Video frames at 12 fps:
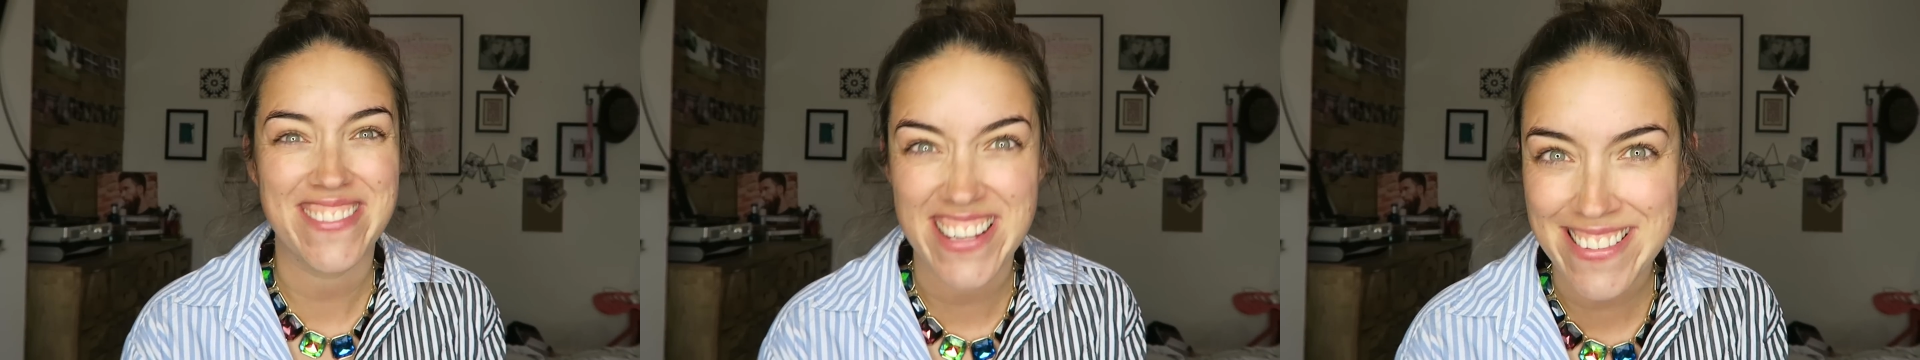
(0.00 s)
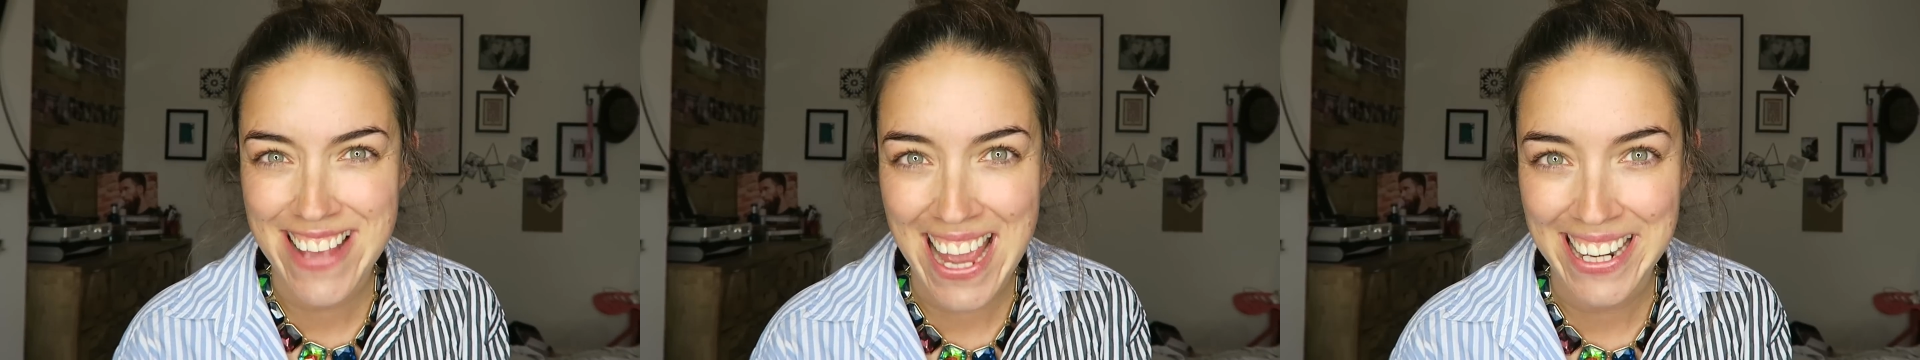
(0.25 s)

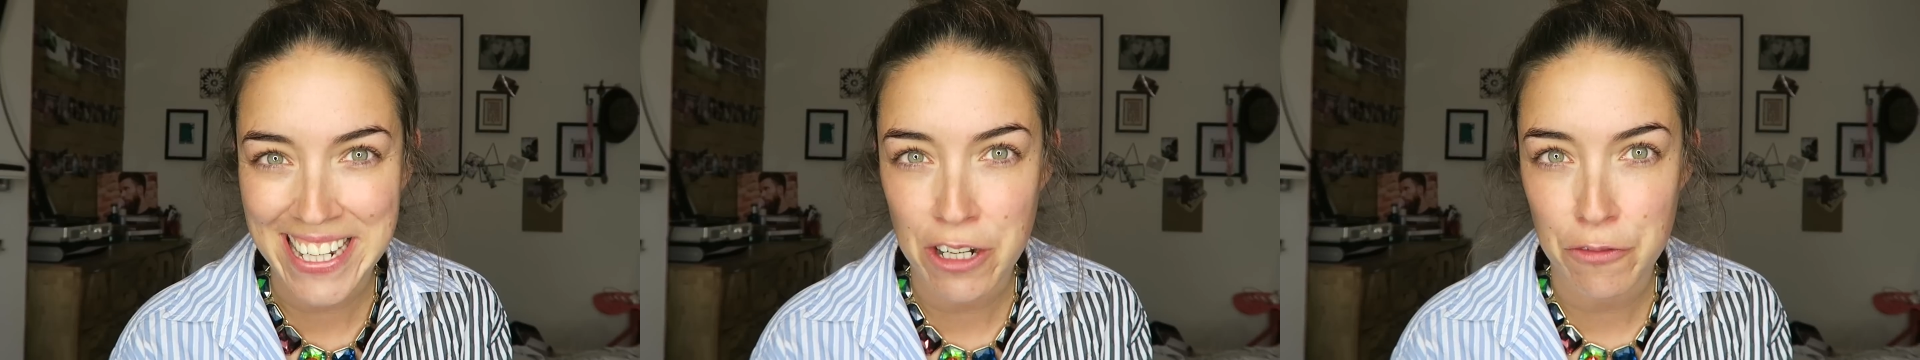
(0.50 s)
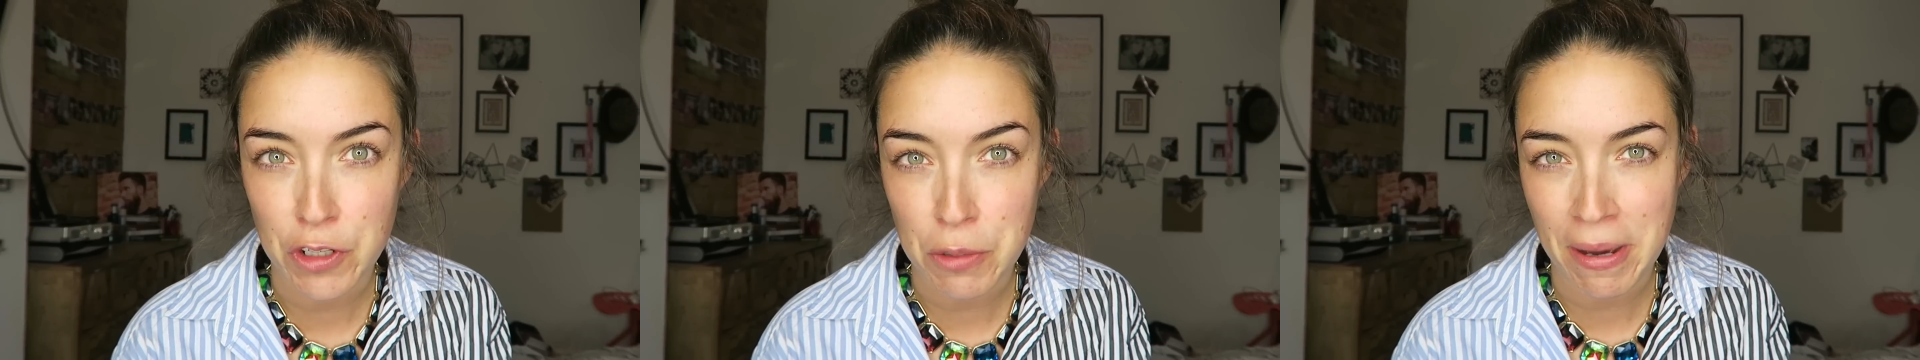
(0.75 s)
Did any
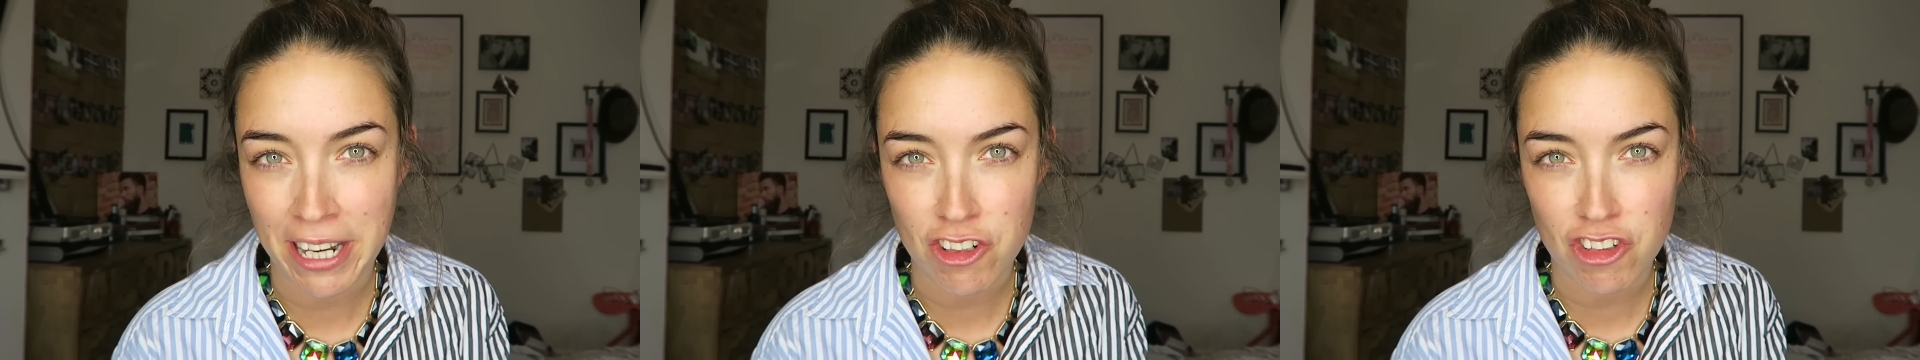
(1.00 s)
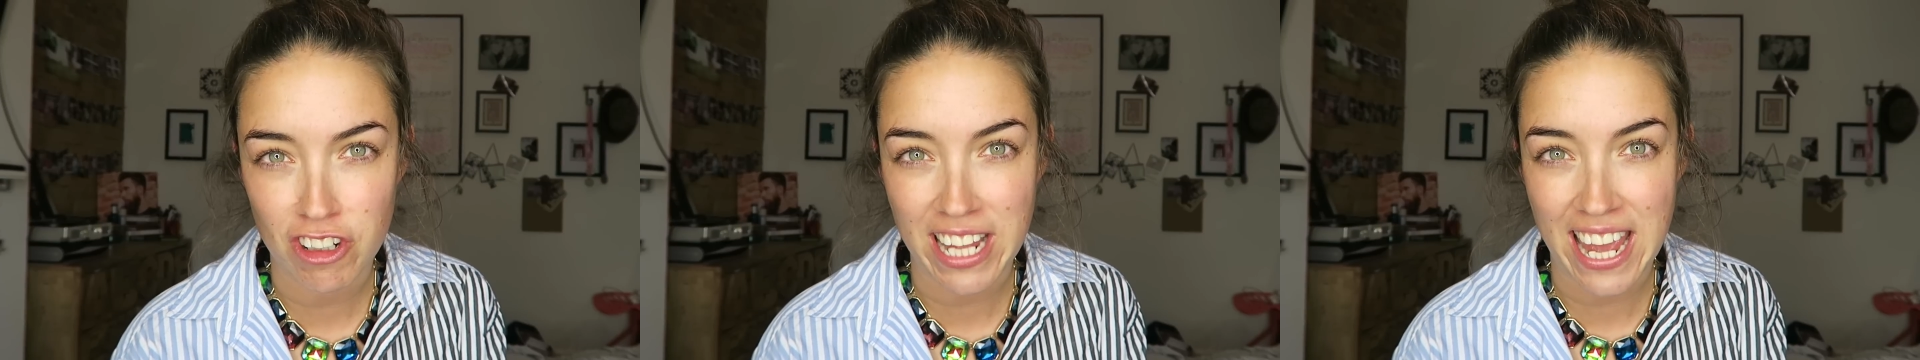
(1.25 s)
of you
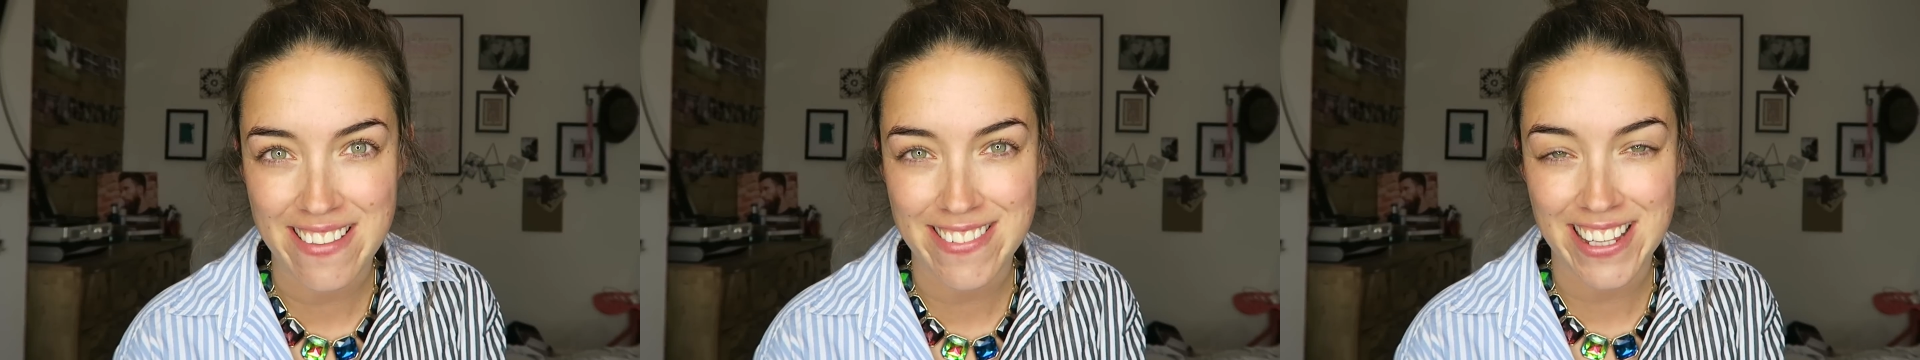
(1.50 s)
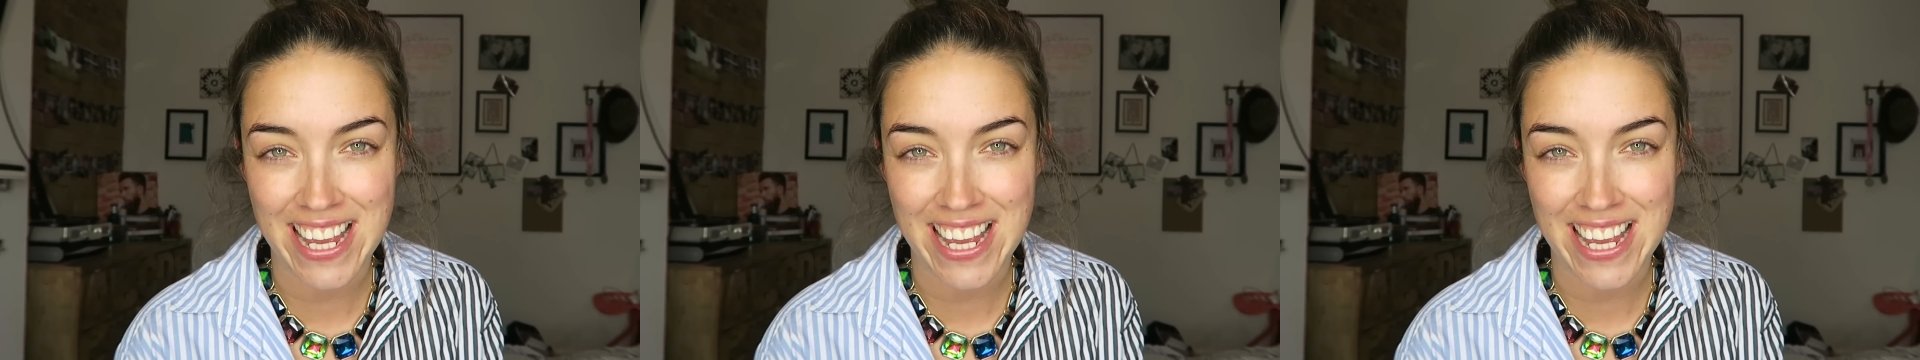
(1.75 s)
manage to get